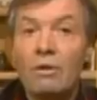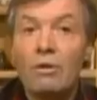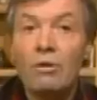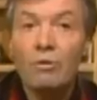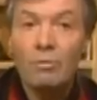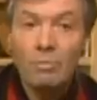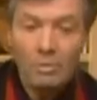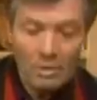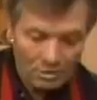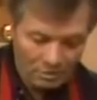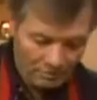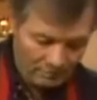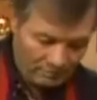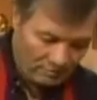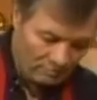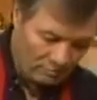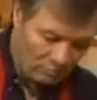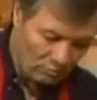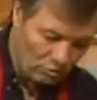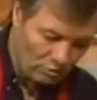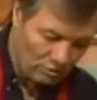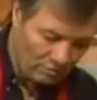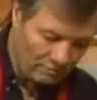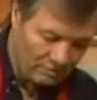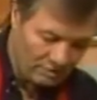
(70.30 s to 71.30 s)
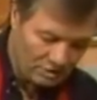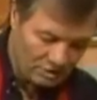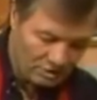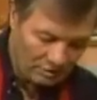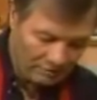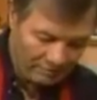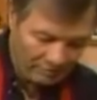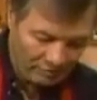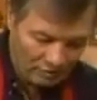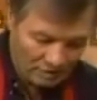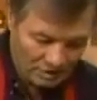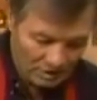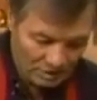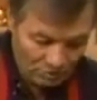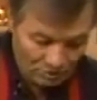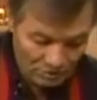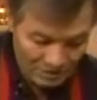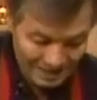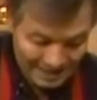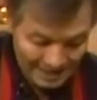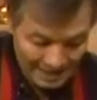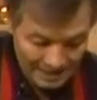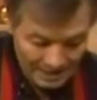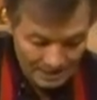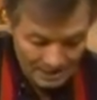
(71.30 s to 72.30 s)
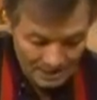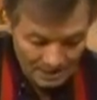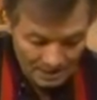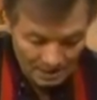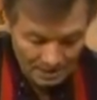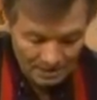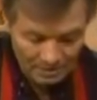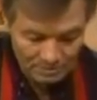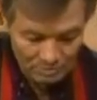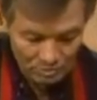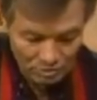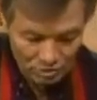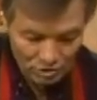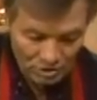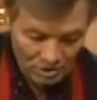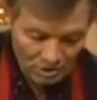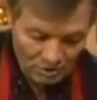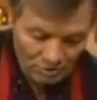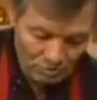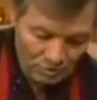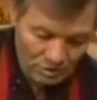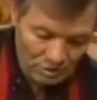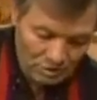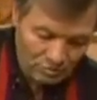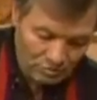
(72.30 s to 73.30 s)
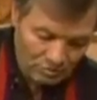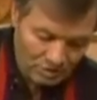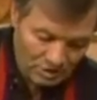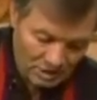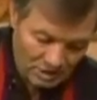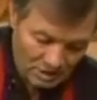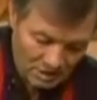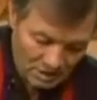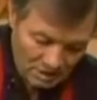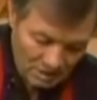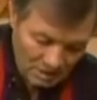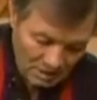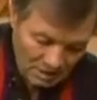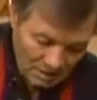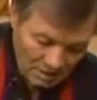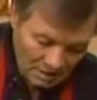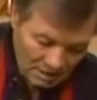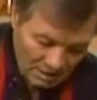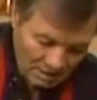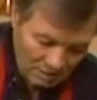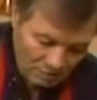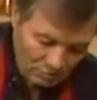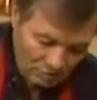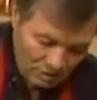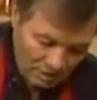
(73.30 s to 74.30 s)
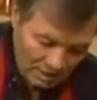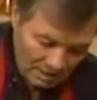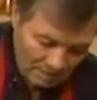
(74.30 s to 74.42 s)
other part of the world, very often they don't clean it as much as we do here. Then we